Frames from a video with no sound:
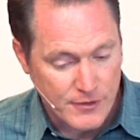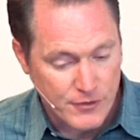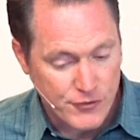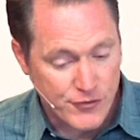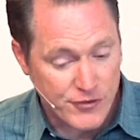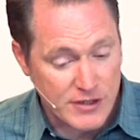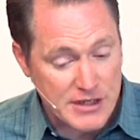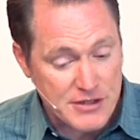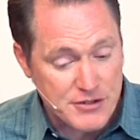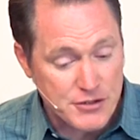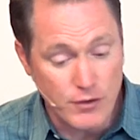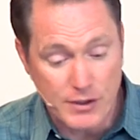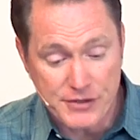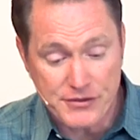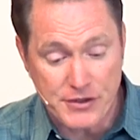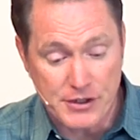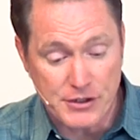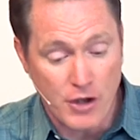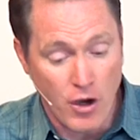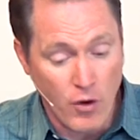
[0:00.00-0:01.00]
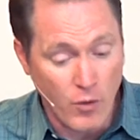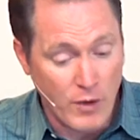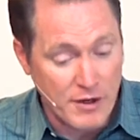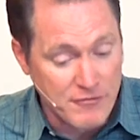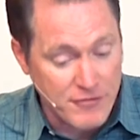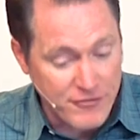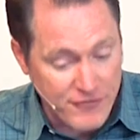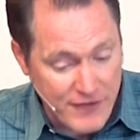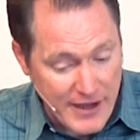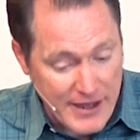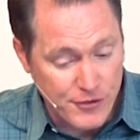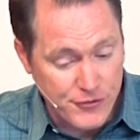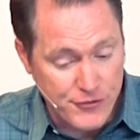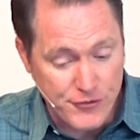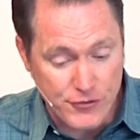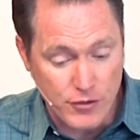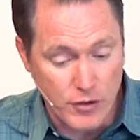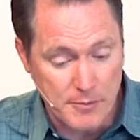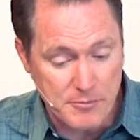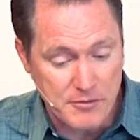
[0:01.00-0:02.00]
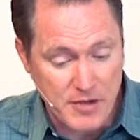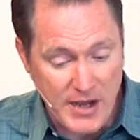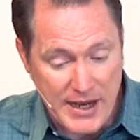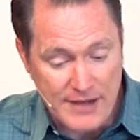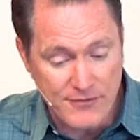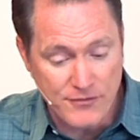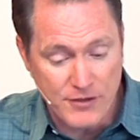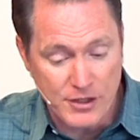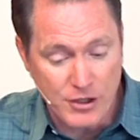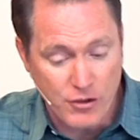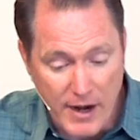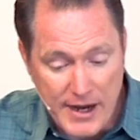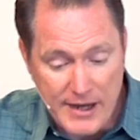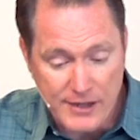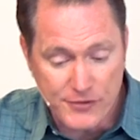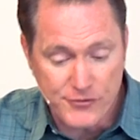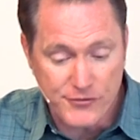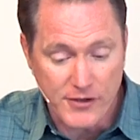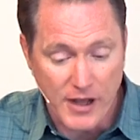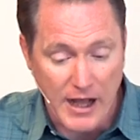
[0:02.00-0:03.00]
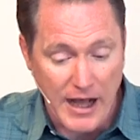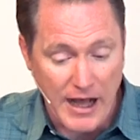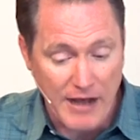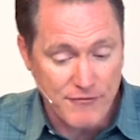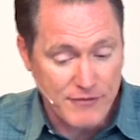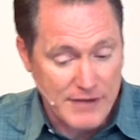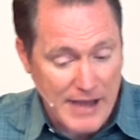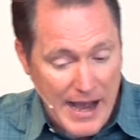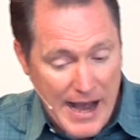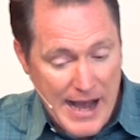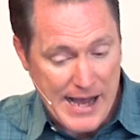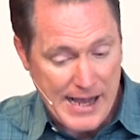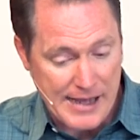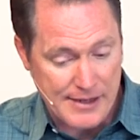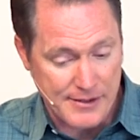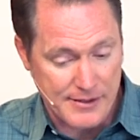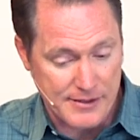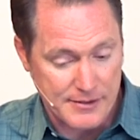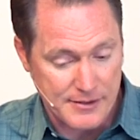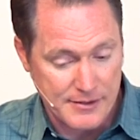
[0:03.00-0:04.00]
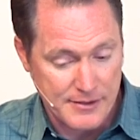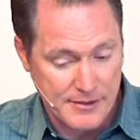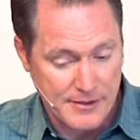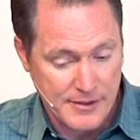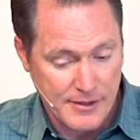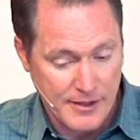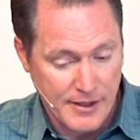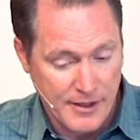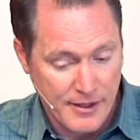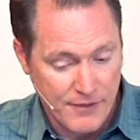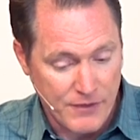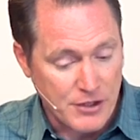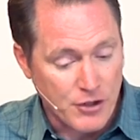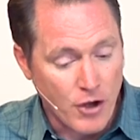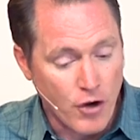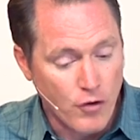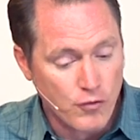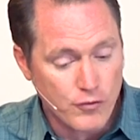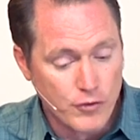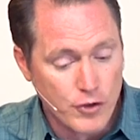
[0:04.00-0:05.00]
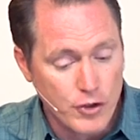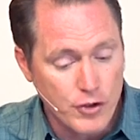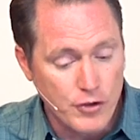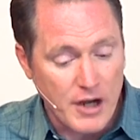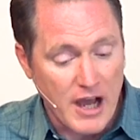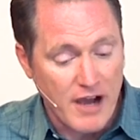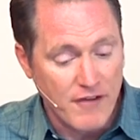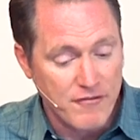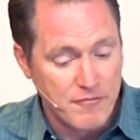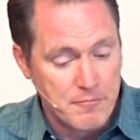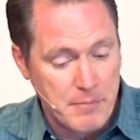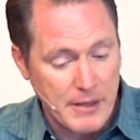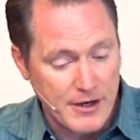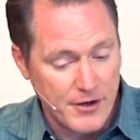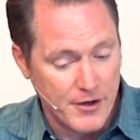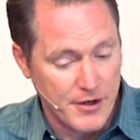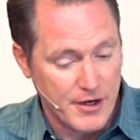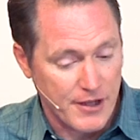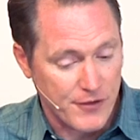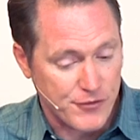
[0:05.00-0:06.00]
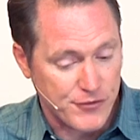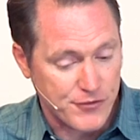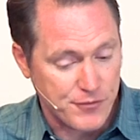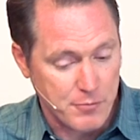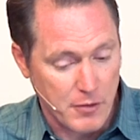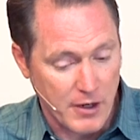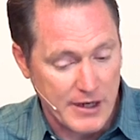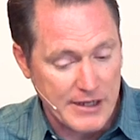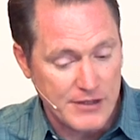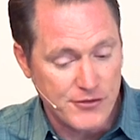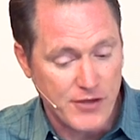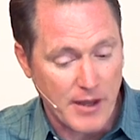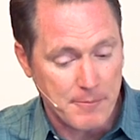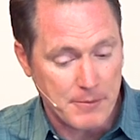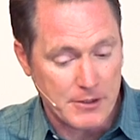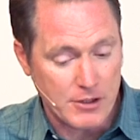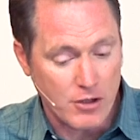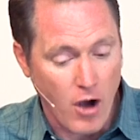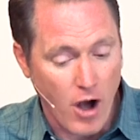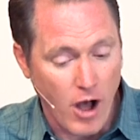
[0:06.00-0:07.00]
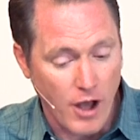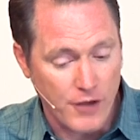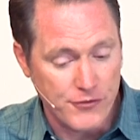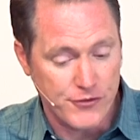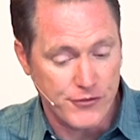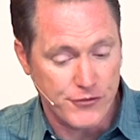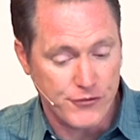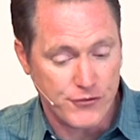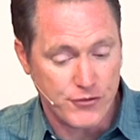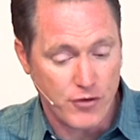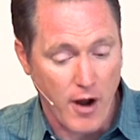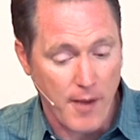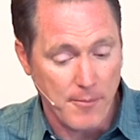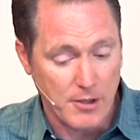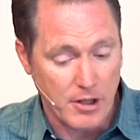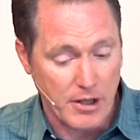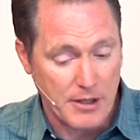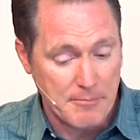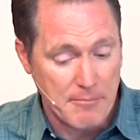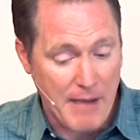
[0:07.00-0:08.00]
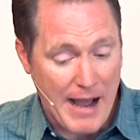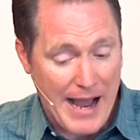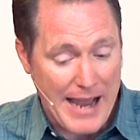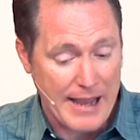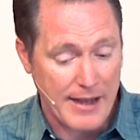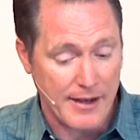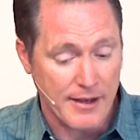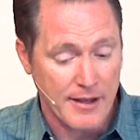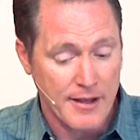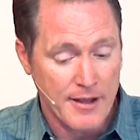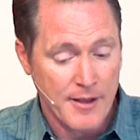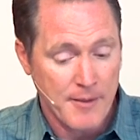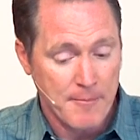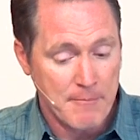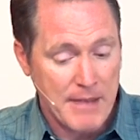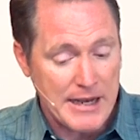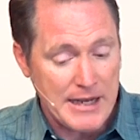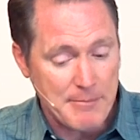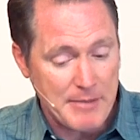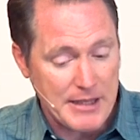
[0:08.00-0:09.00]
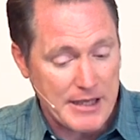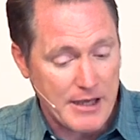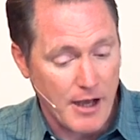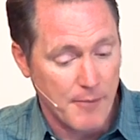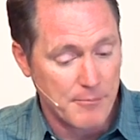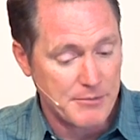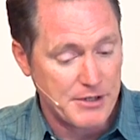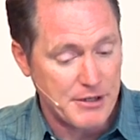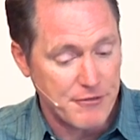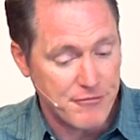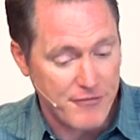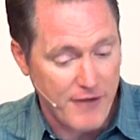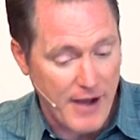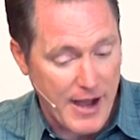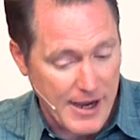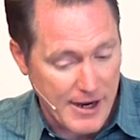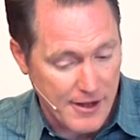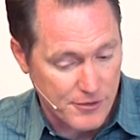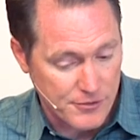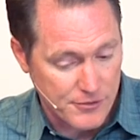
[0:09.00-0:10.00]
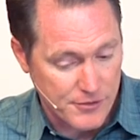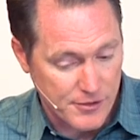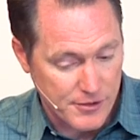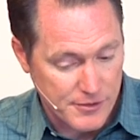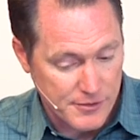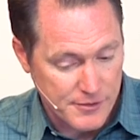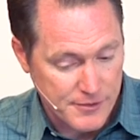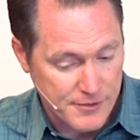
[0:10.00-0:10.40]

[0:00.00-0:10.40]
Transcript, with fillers: See to it that no one fails to obtain the grace of God, that no root of bitterness springs up and causes trouble, and by it many become defiled,